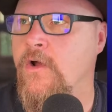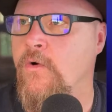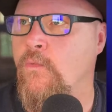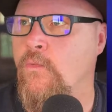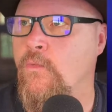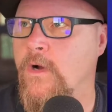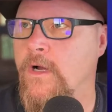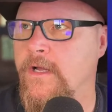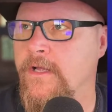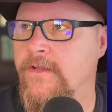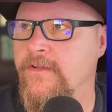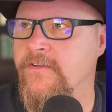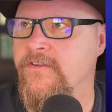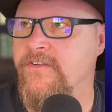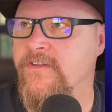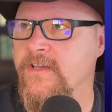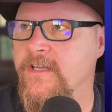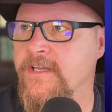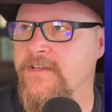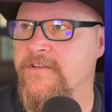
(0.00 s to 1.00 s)

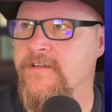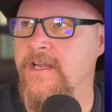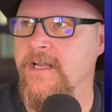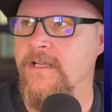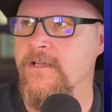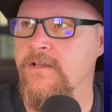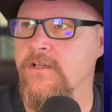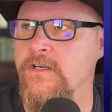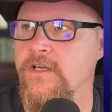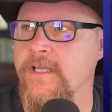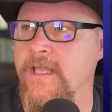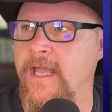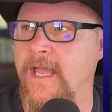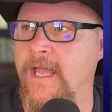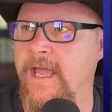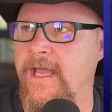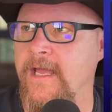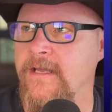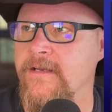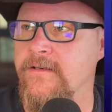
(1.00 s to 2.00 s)
was let's take a look
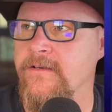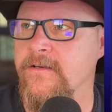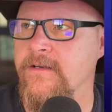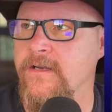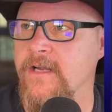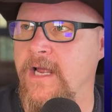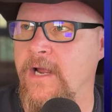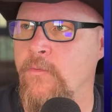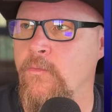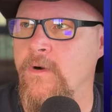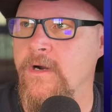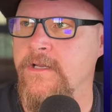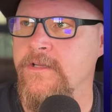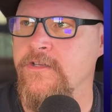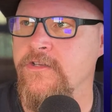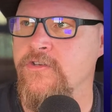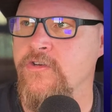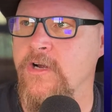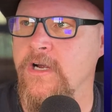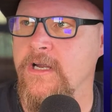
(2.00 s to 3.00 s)
at. I wanted
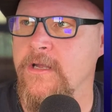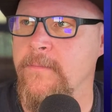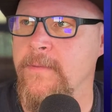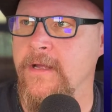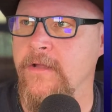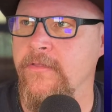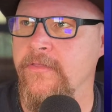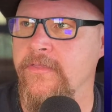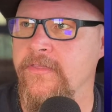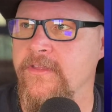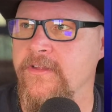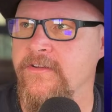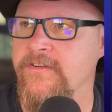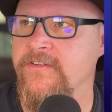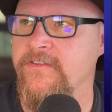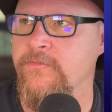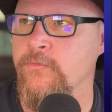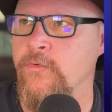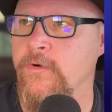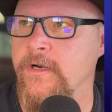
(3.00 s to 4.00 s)
to talk about
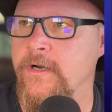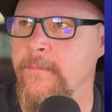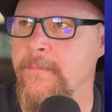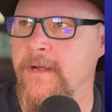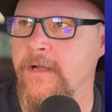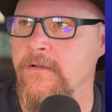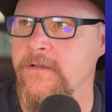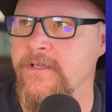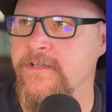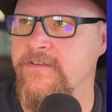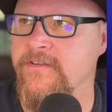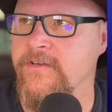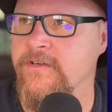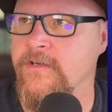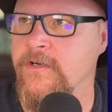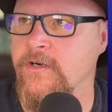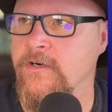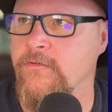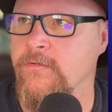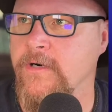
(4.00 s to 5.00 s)
this one about Lisa
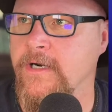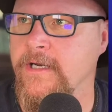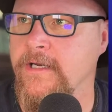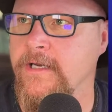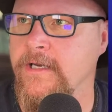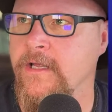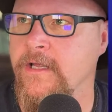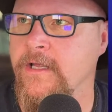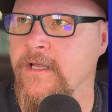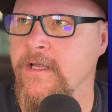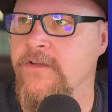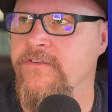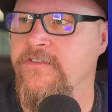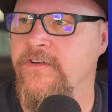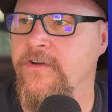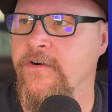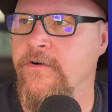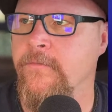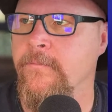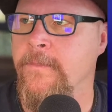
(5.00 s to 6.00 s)
Cook, right?
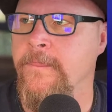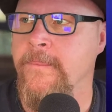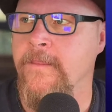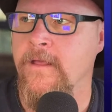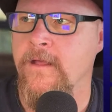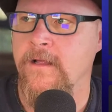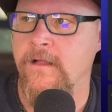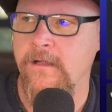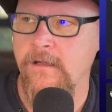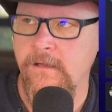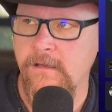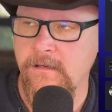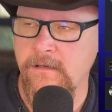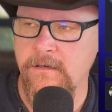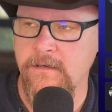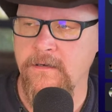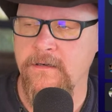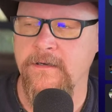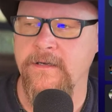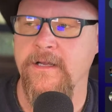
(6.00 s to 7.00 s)
So,
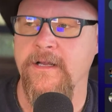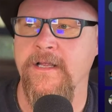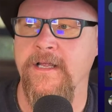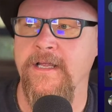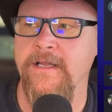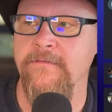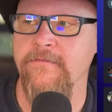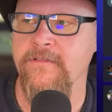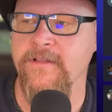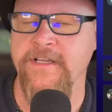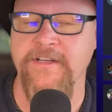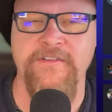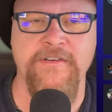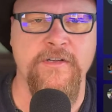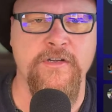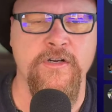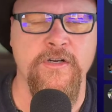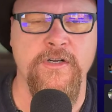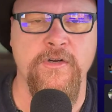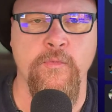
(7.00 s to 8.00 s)
Lisa
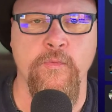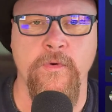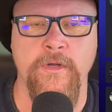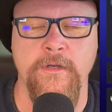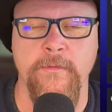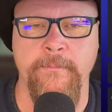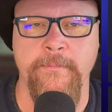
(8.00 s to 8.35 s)
Cook will